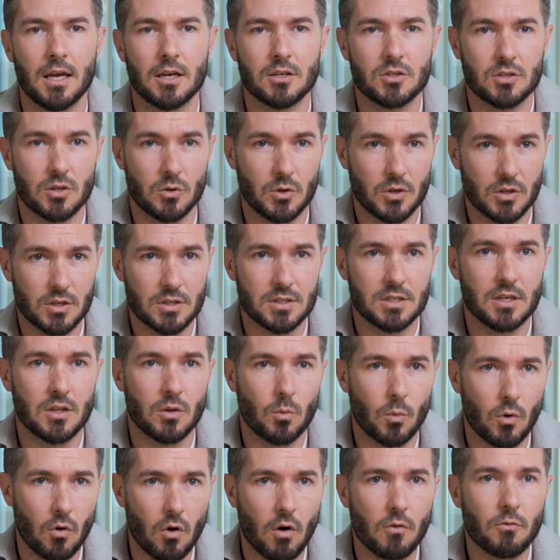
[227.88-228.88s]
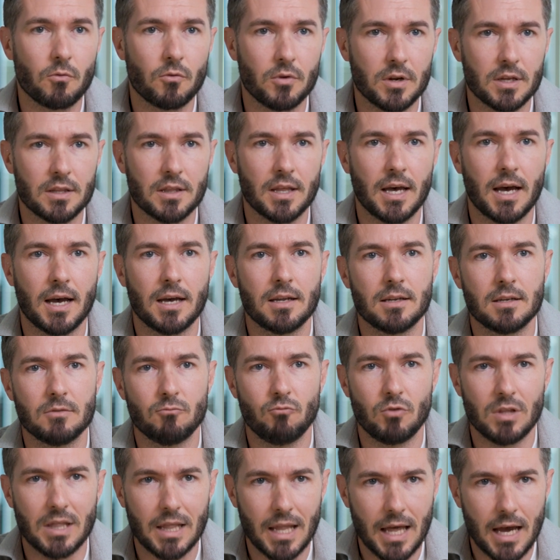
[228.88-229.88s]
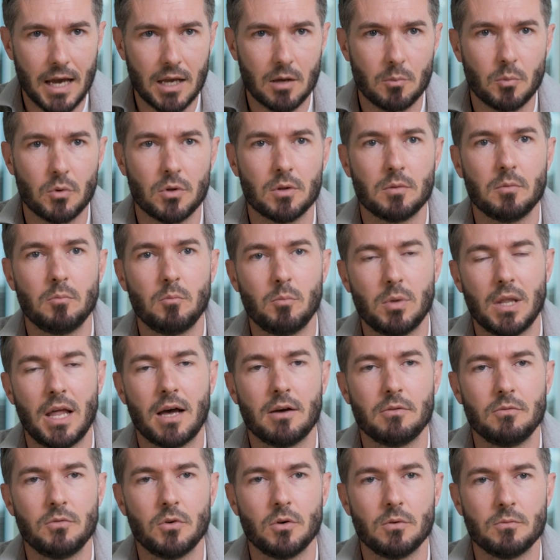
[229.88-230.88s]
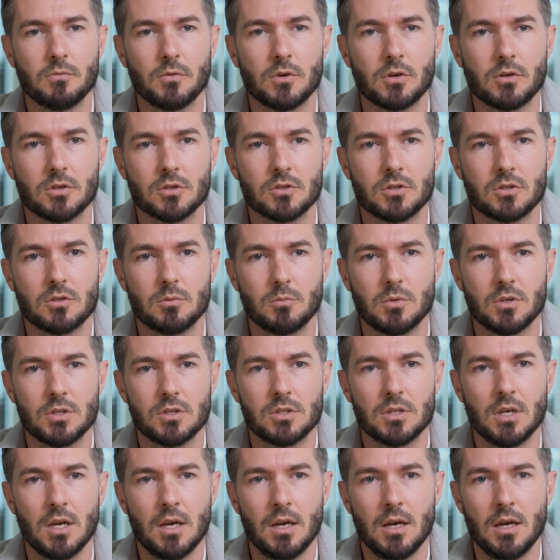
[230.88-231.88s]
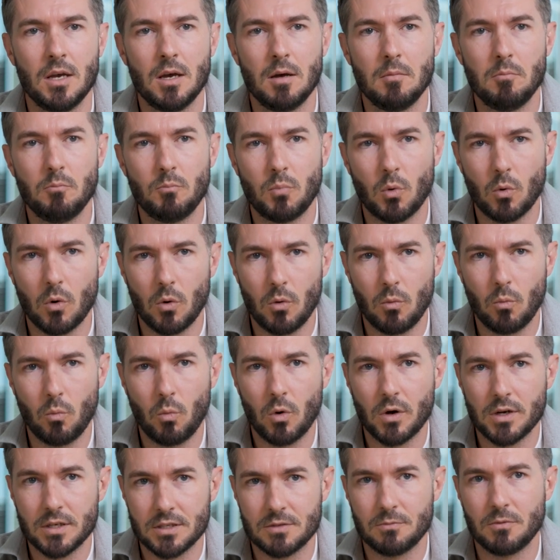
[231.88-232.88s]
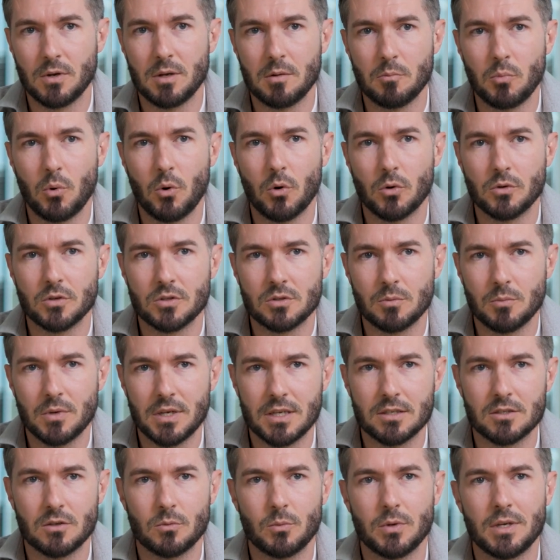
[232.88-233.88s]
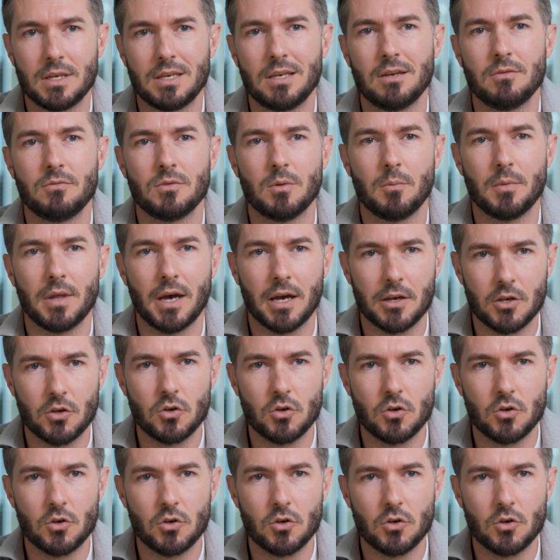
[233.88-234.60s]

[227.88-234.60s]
So you can see that we're offering that reliable platform for customers. But what is important to me is that we give them that